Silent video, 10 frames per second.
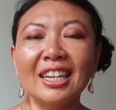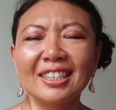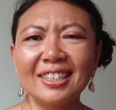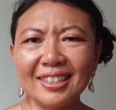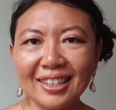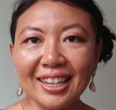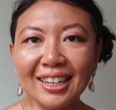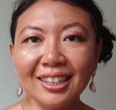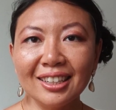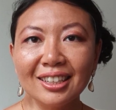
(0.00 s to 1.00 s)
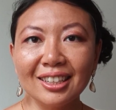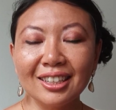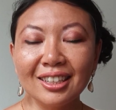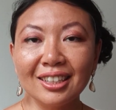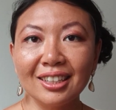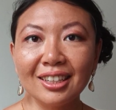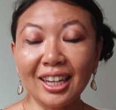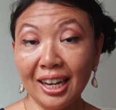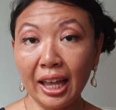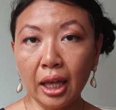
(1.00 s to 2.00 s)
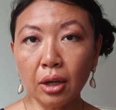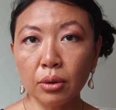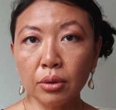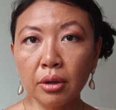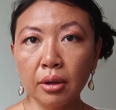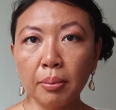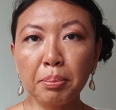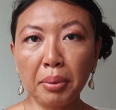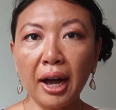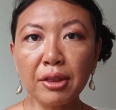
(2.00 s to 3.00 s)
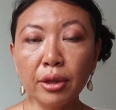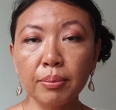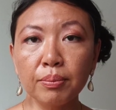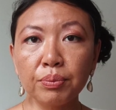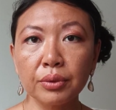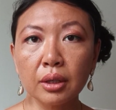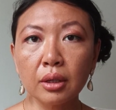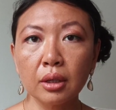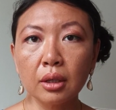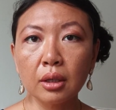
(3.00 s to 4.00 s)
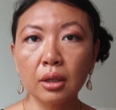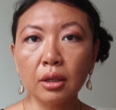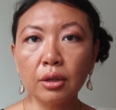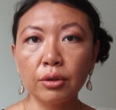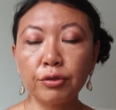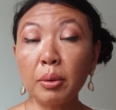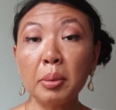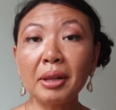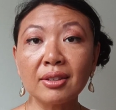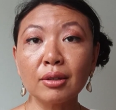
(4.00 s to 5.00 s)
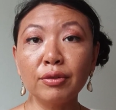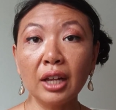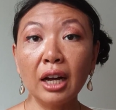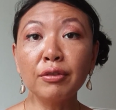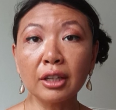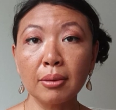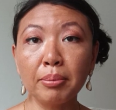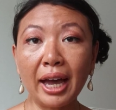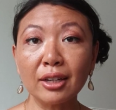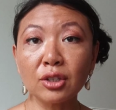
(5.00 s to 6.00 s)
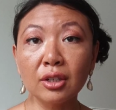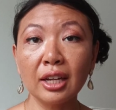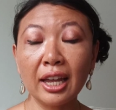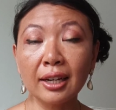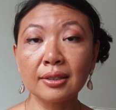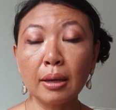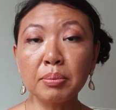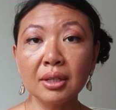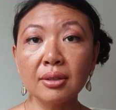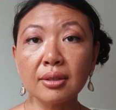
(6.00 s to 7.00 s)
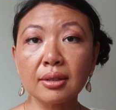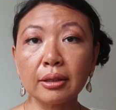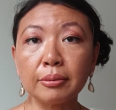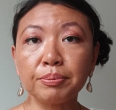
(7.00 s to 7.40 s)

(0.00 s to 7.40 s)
seen and held by them from a place of love and compassion and acceptance.